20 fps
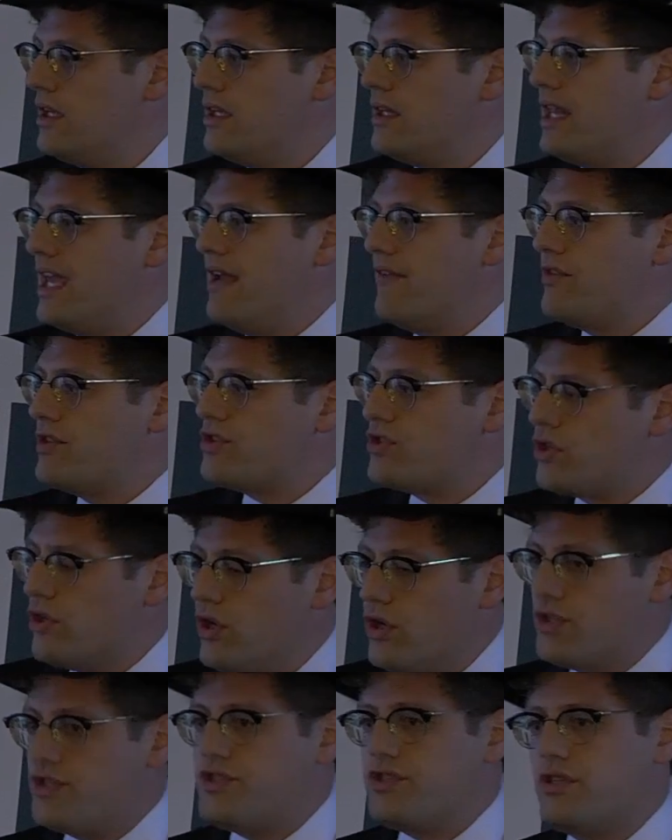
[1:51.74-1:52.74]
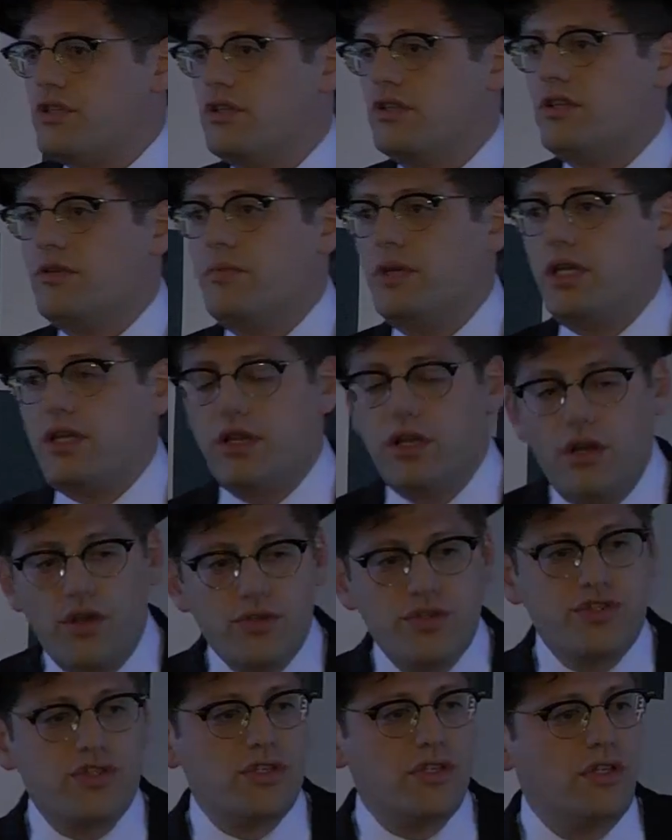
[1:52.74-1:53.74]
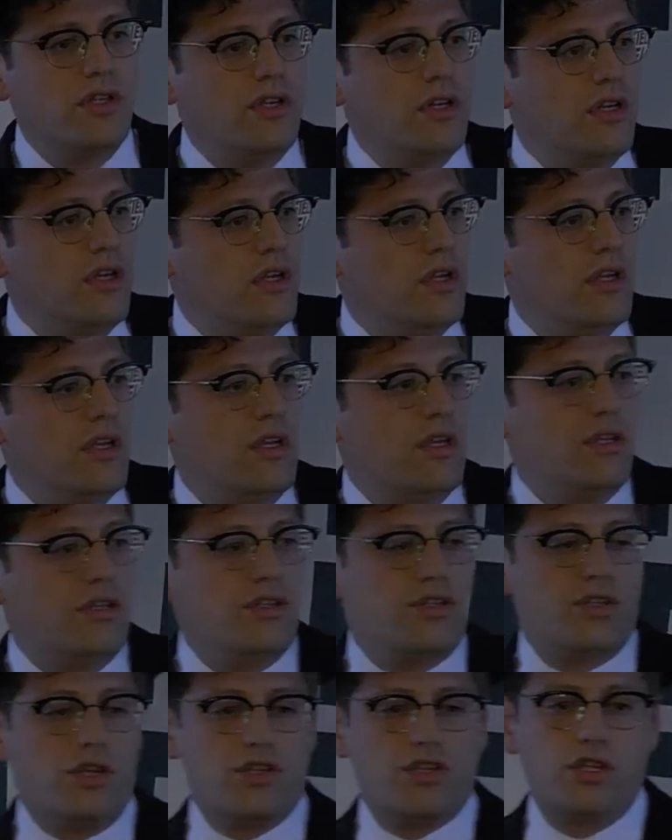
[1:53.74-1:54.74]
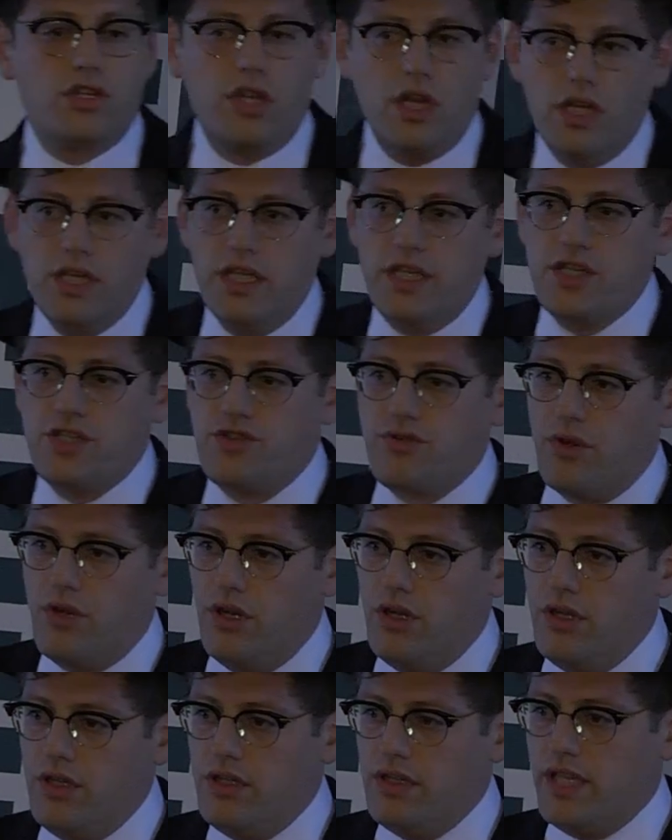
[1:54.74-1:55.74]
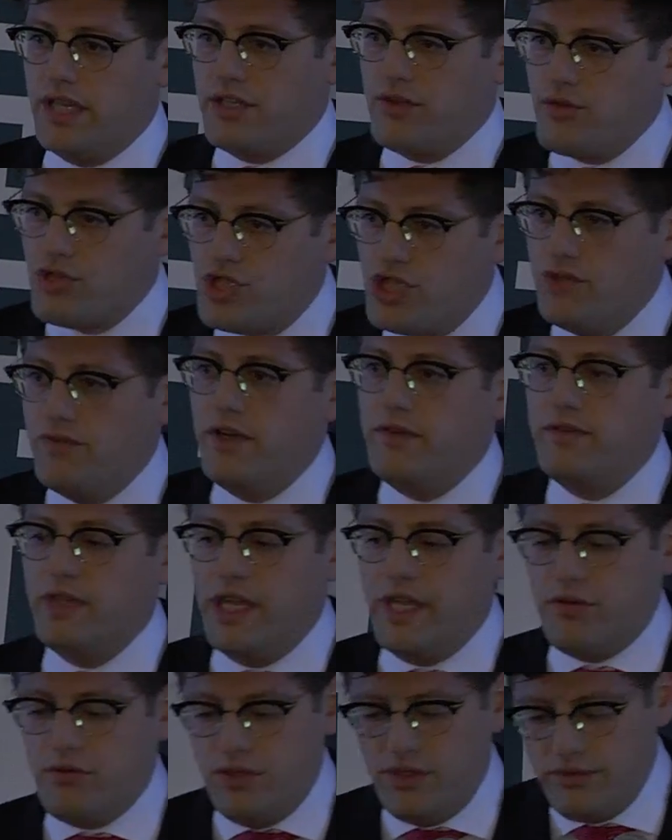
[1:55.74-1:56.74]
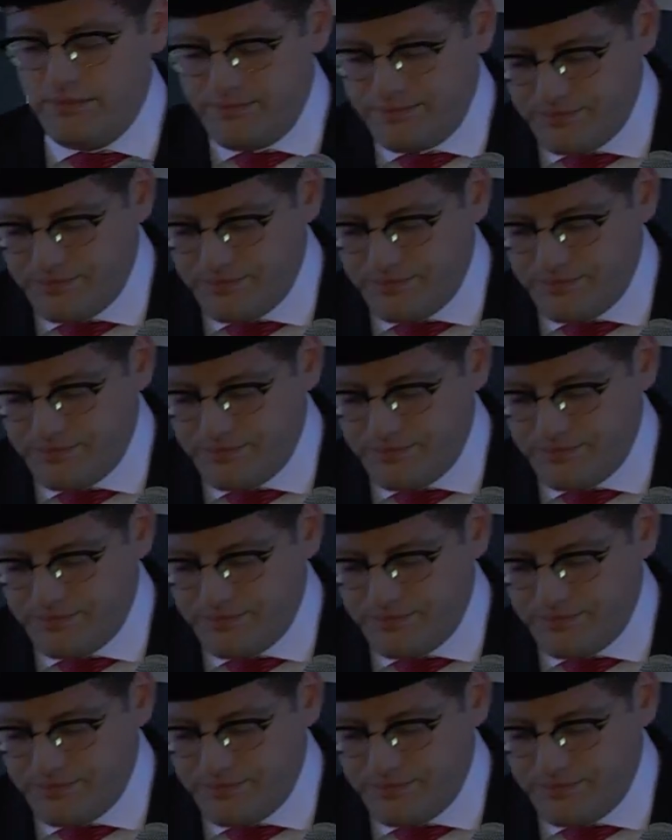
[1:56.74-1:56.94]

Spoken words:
to have a schus, to be close to such Gedolei Yisrael like the Yeshiva of Lakewood.